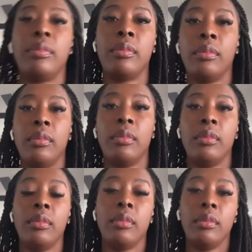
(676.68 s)

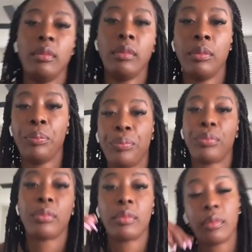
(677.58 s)

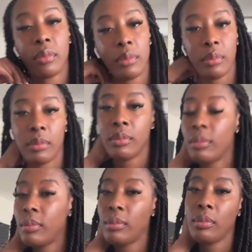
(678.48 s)

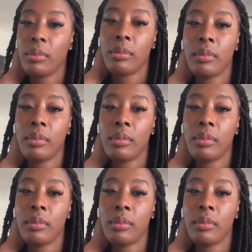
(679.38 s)
No one is speaking in this clip.